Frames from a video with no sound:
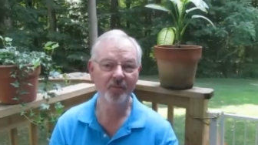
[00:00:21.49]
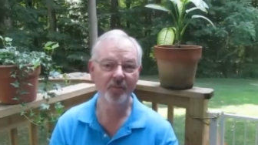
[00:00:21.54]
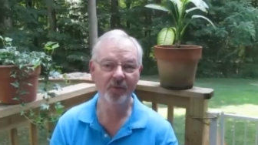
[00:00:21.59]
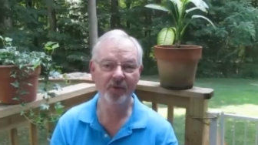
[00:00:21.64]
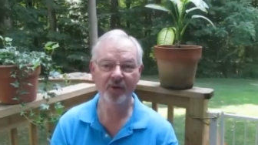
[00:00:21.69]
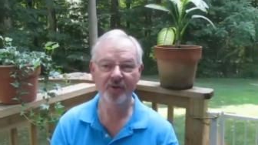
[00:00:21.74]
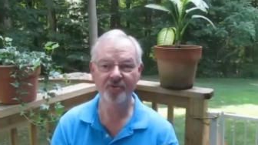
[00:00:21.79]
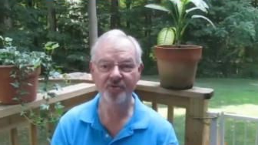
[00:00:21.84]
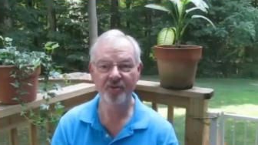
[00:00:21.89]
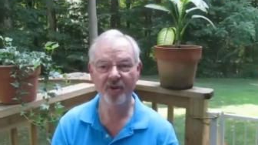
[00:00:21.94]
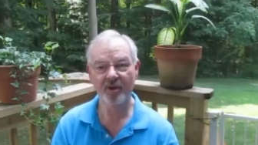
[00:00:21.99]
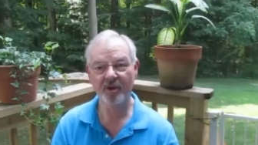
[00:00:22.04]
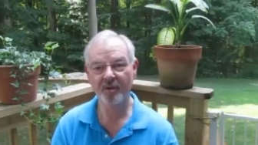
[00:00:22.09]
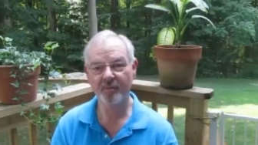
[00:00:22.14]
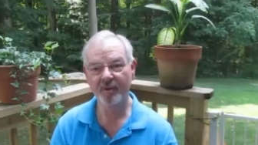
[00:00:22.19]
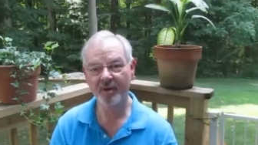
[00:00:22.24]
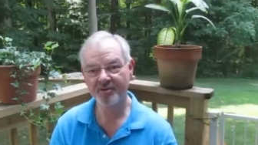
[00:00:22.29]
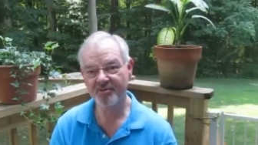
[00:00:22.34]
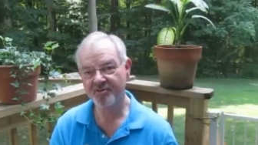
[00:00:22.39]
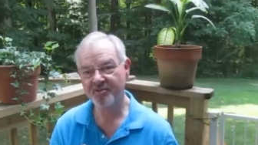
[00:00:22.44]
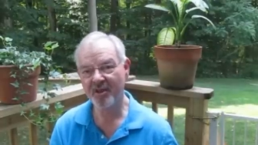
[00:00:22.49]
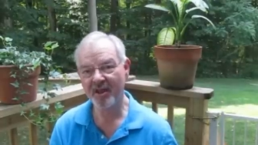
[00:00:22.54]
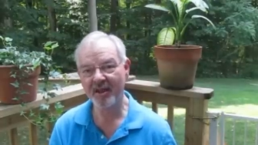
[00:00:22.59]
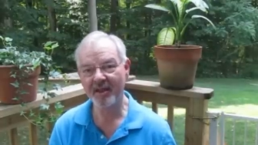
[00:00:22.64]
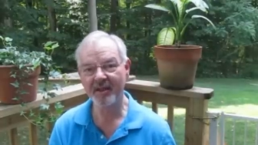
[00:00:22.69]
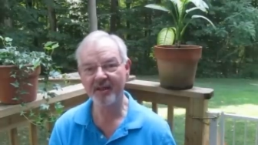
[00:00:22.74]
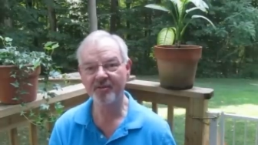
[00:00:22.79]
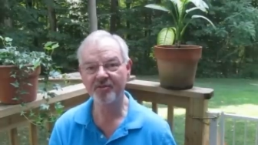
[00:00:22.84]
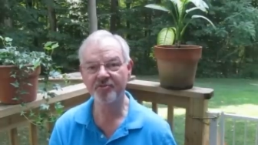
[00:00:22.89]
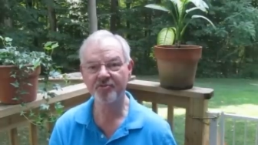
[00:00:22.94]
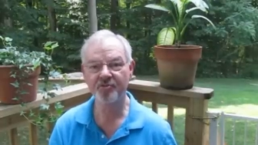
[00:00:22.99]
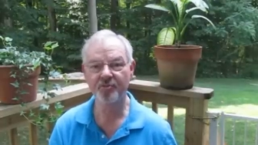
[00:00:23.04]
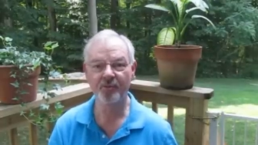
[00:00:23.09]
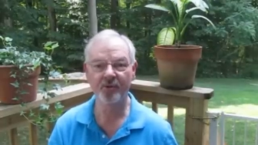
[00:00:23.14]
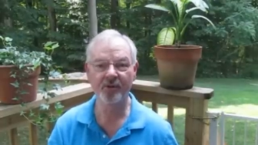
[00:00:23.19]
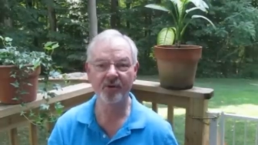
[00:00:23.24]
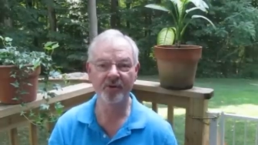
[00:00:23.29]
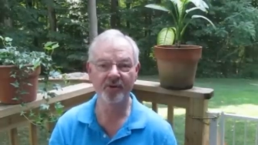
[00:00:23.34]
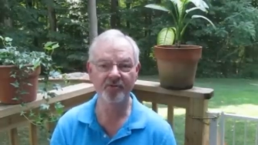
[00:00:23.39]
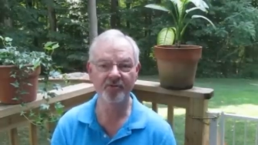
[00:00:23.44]
We're going to talk about science,
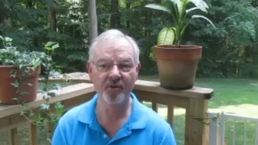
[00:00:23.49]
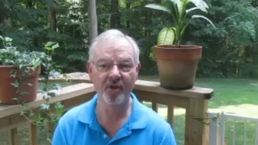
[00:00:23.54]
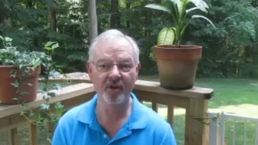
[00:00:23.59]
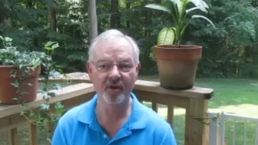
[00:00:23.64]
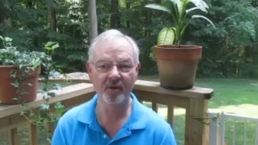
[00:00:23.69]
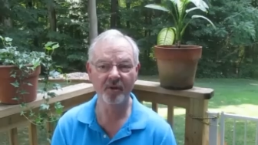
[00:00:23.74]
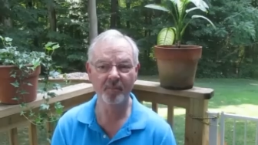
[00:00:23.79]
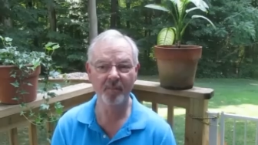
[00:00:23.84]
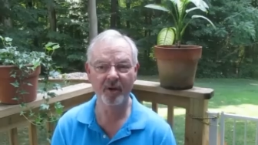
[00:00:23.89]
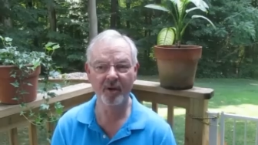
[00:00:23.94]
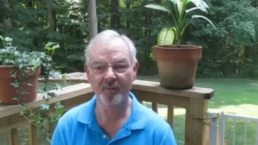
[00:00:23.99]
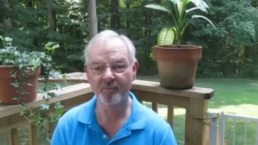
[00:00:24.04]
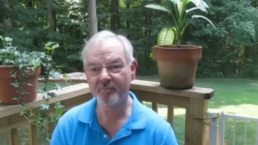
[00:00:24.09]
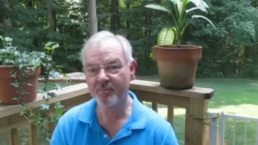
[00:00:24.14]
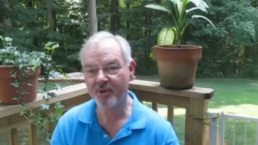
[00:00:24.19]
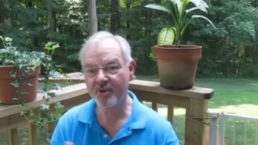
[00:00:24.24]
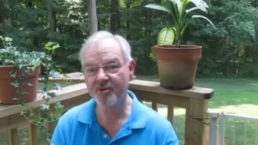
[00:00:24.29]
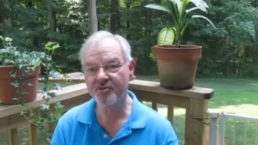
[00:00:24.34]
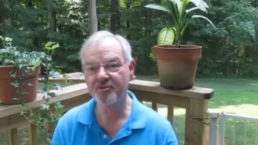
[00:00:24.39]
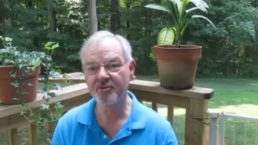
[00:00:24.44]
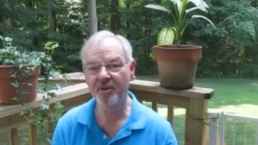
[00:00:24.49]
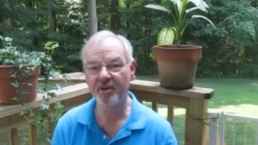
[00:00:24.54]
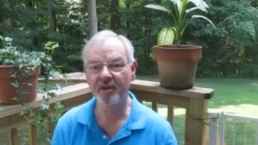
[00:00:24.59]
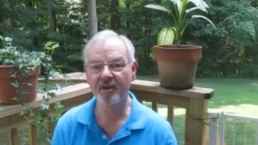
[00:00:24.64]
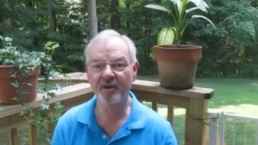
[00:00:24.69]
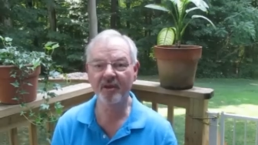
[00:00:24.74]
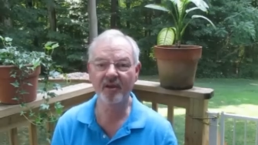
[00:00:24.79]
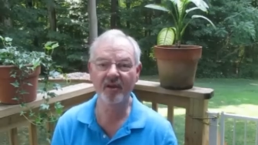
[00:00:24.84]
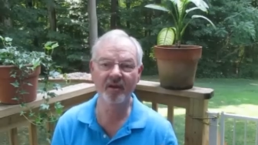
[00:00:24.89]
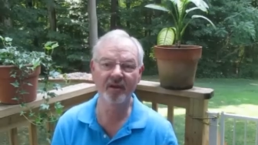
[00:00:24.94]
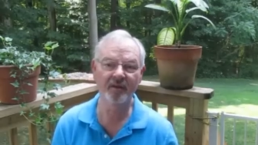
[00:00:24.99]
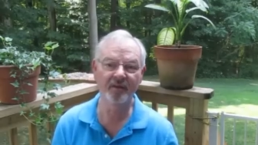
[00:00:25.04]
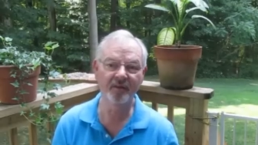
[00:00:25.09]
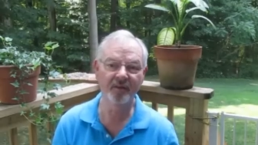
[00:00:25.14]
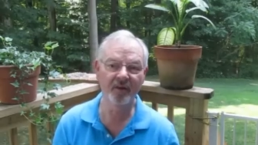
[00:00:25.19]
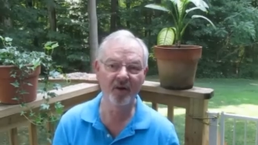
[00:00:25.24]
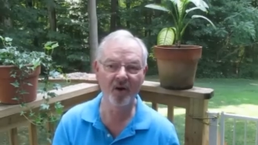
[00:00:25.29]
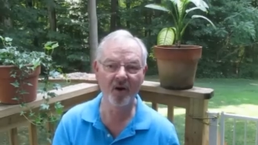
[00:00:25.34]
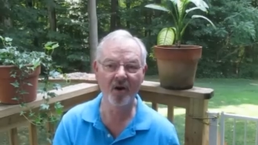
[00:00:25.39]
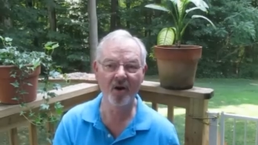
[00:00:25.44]
we're going to talk about music and
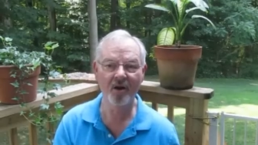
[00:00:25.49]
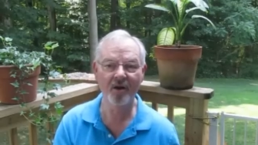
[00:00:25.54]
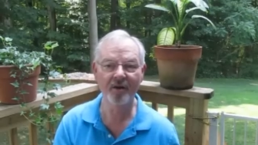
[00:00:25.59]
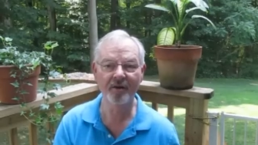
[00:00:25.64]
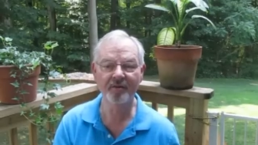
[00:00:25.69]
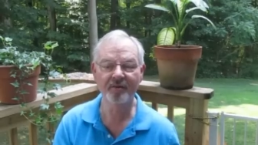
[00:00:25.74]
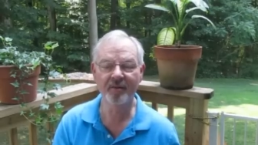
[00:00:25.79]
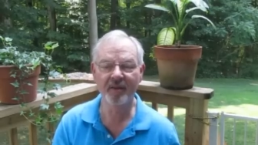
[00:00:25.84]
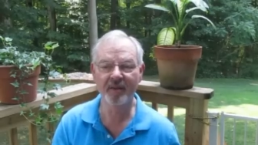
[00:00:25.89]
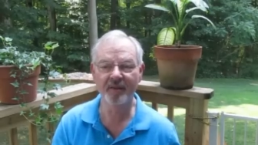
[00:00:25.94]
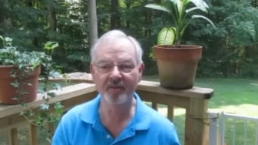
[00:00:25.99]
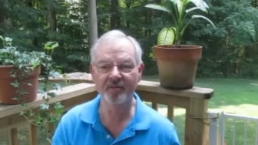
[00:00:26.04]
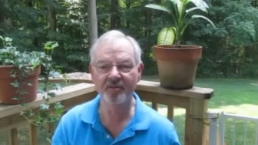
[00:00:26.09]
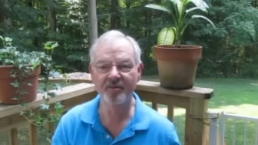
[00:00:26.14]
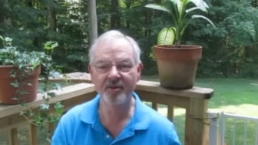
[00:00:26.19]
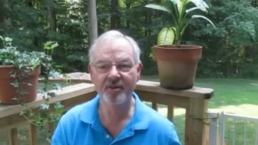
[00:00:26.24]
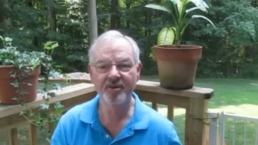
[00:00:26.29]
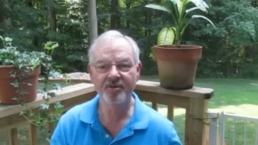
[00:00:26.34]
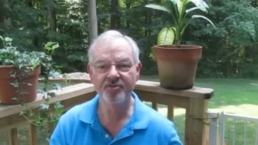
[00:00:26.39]
art and